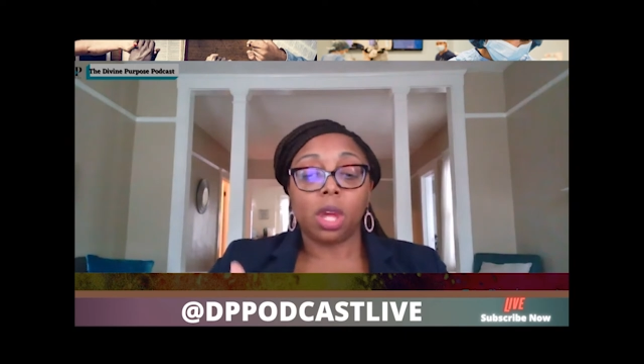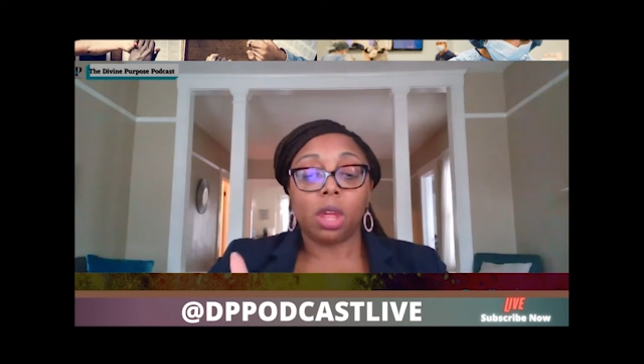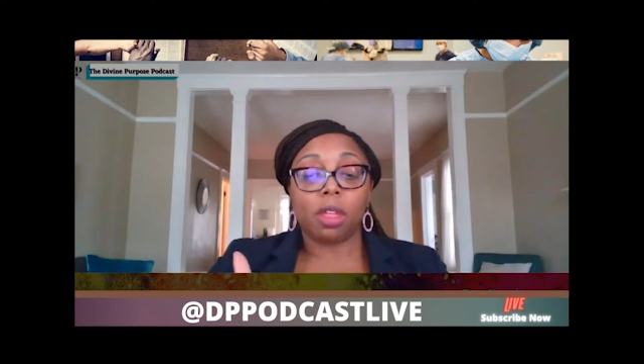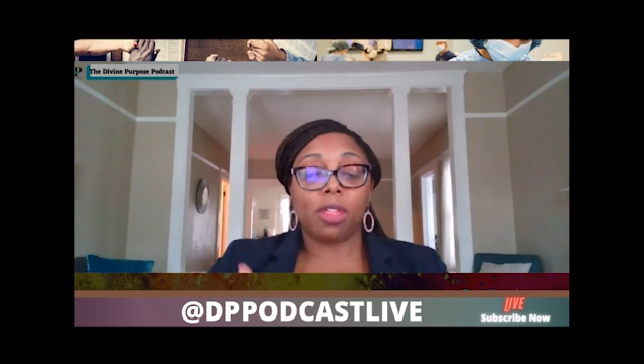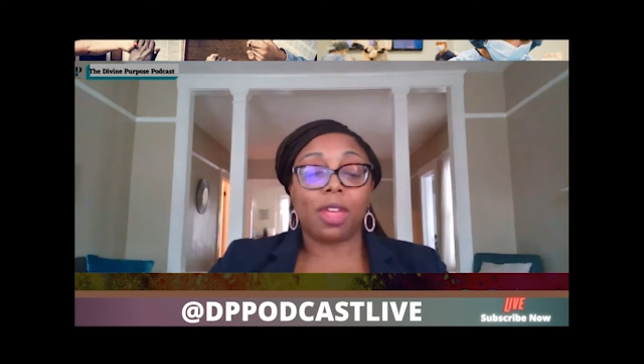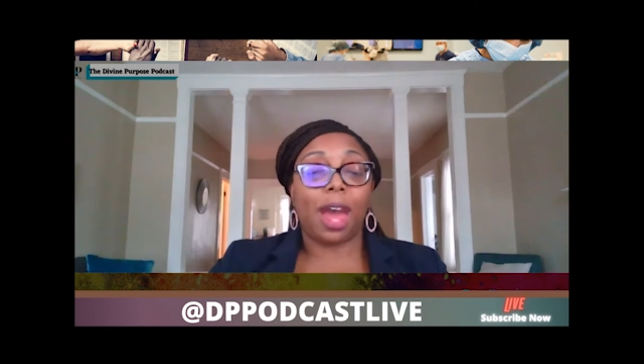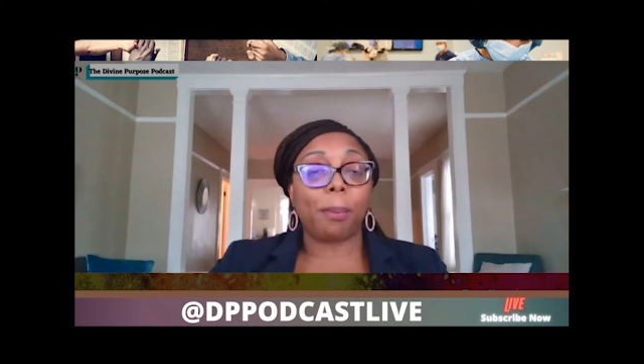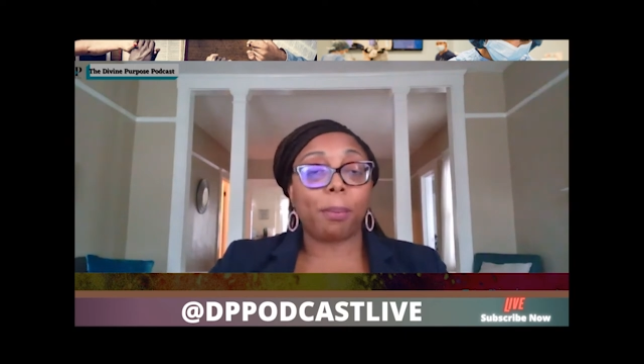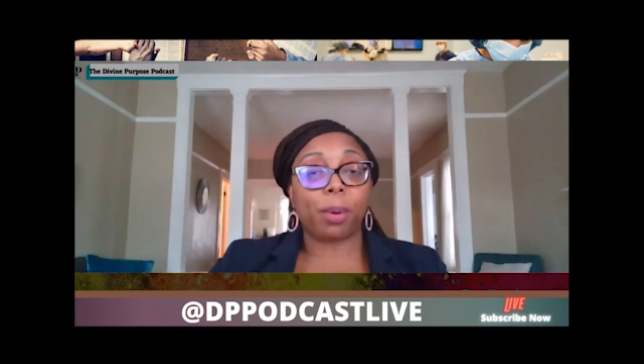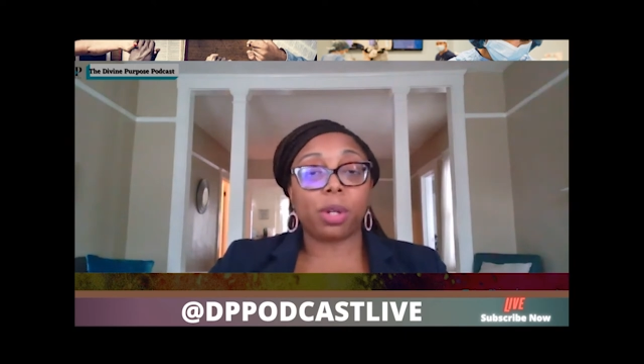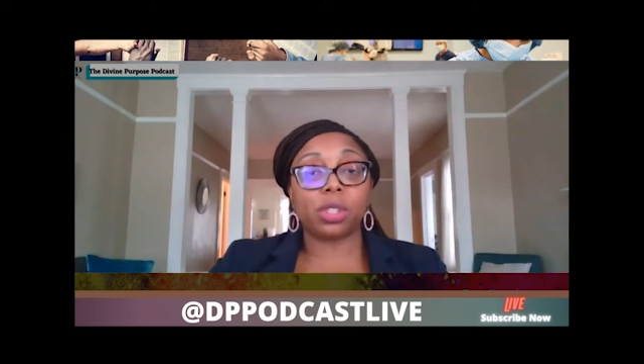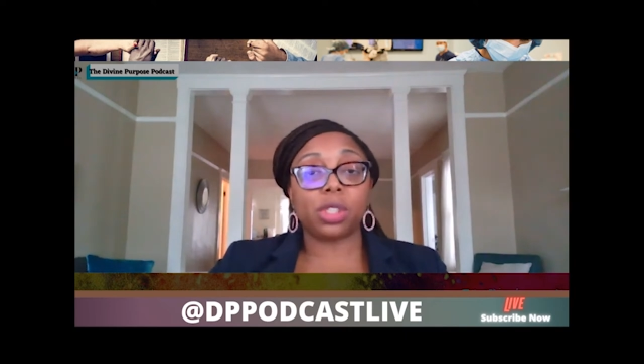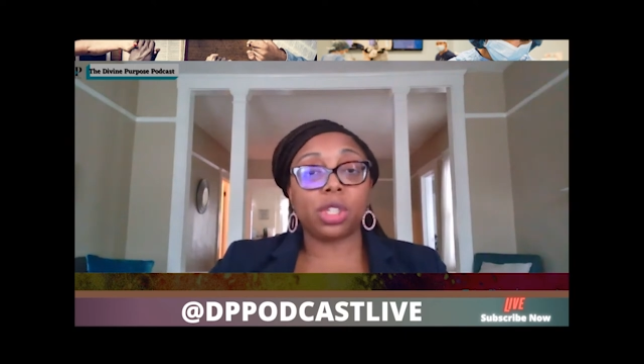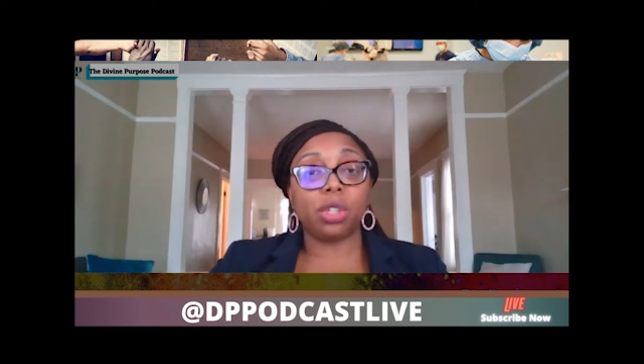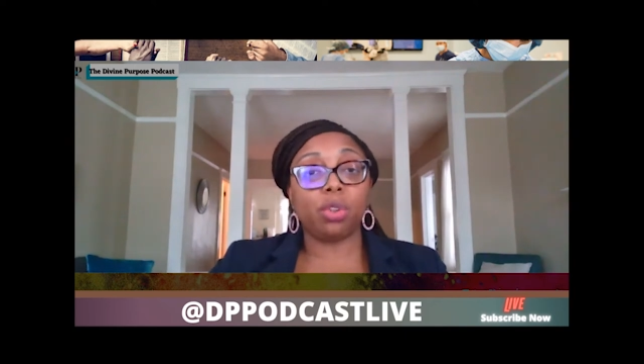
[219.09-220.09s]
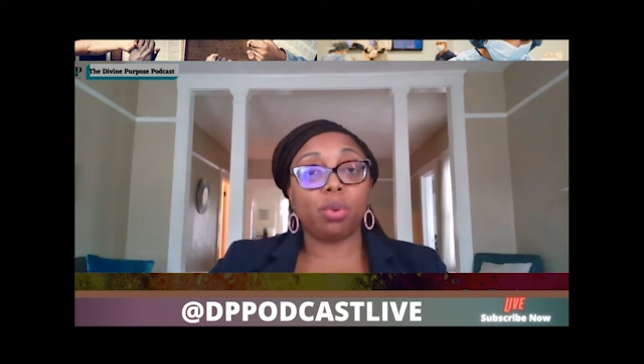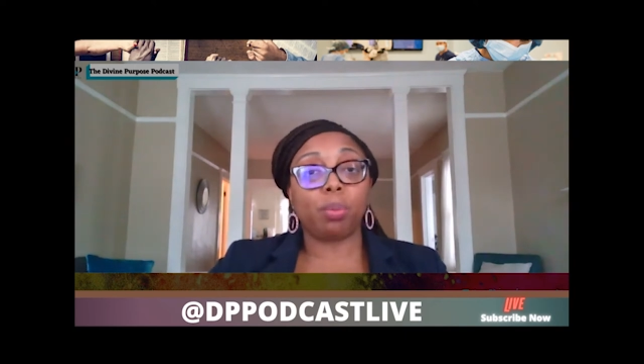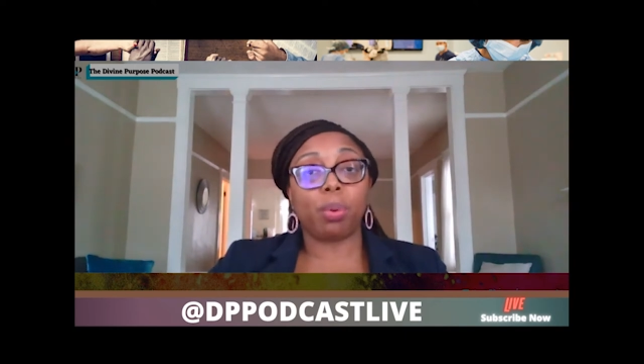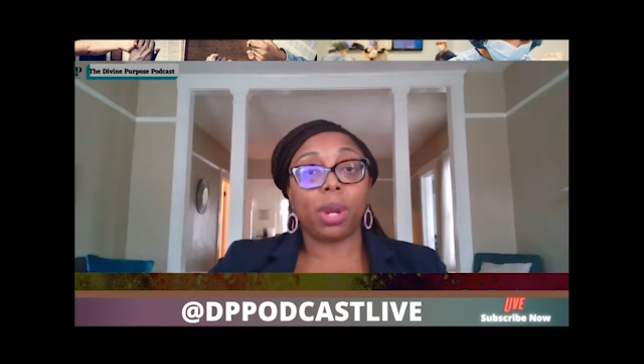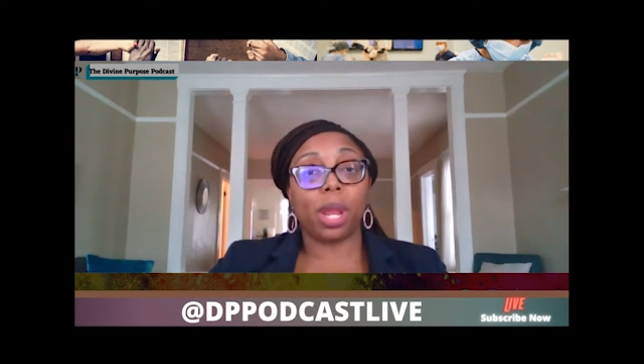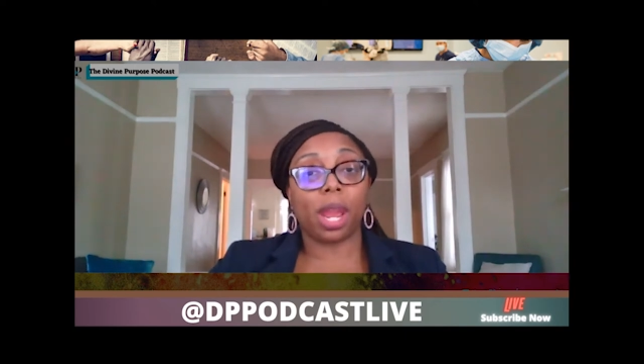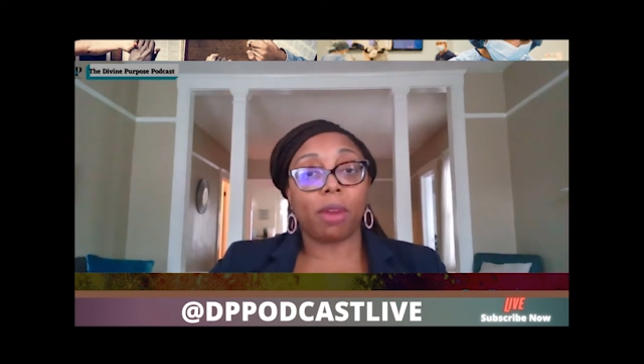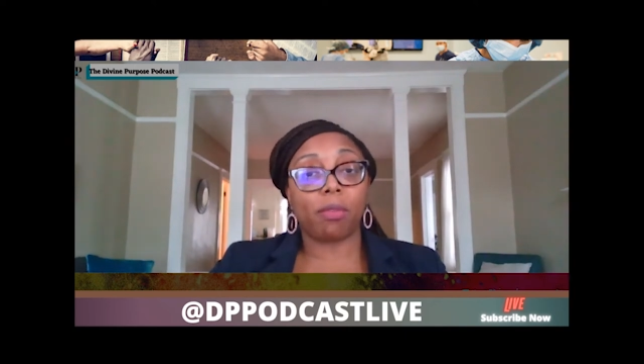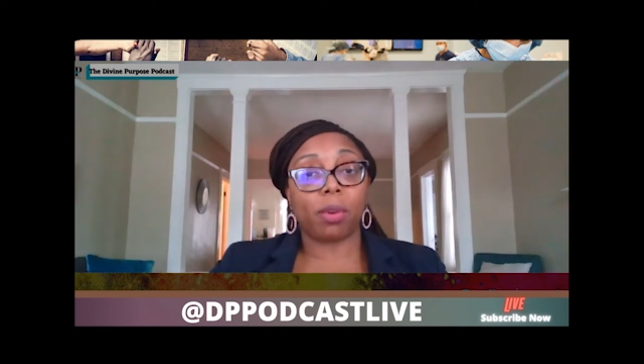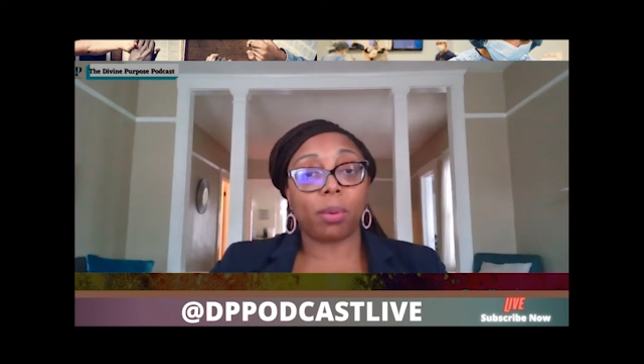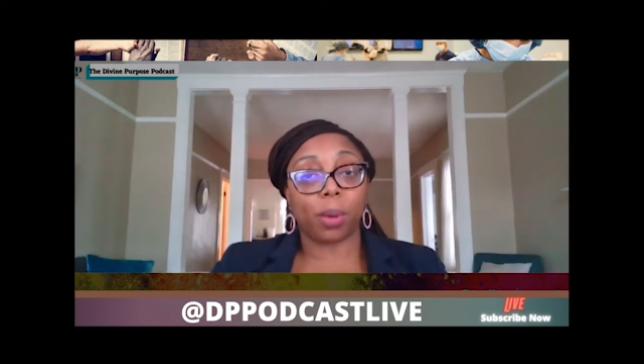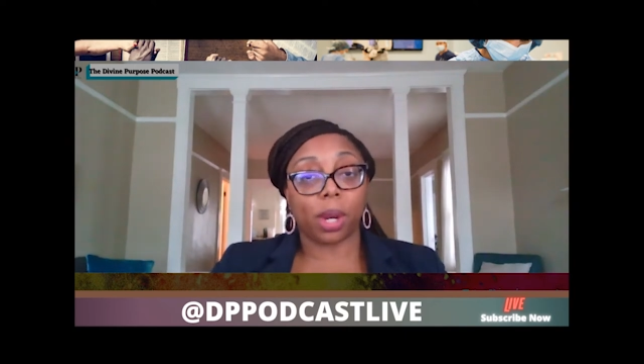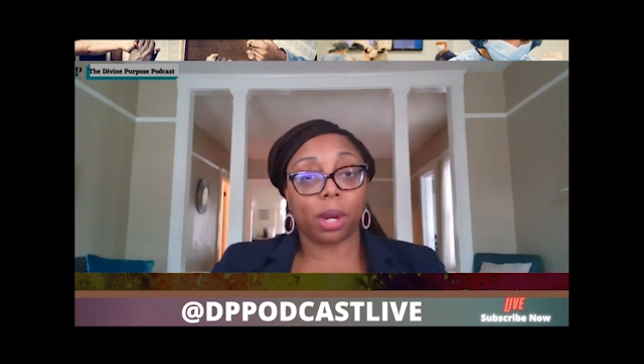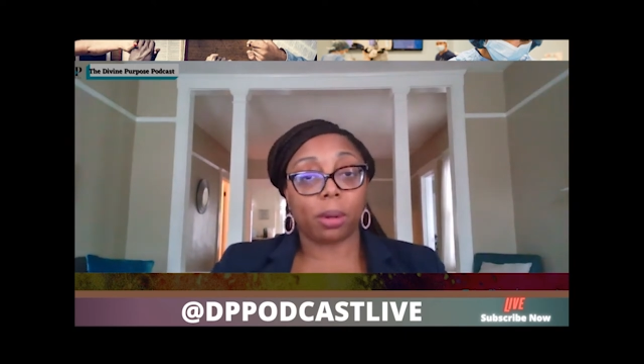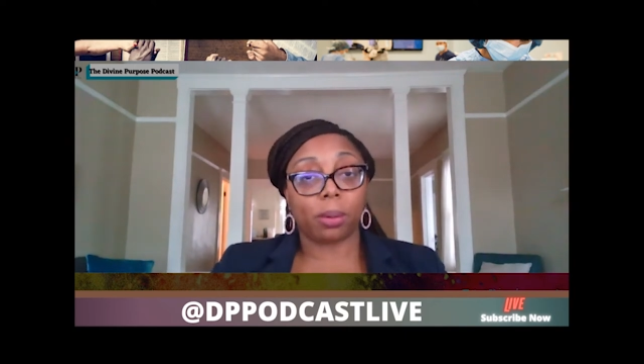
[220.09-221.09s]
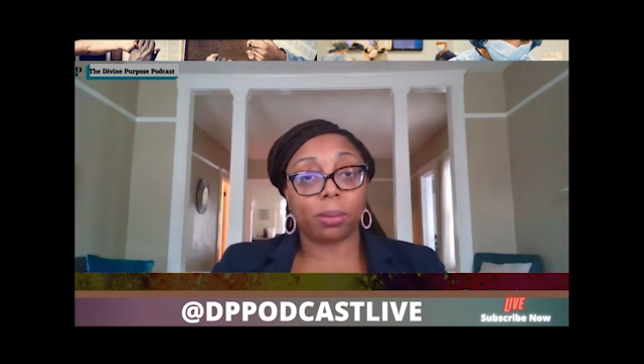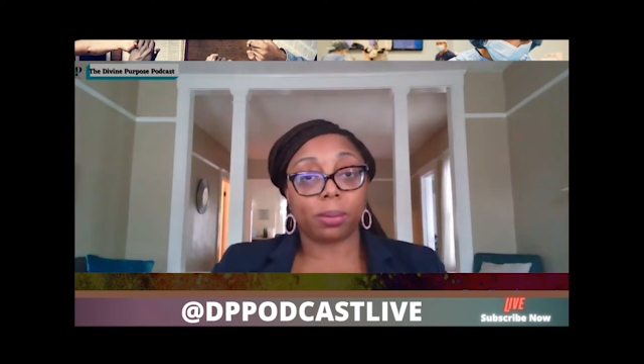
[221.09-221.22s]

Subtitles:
That person you bring everywhere.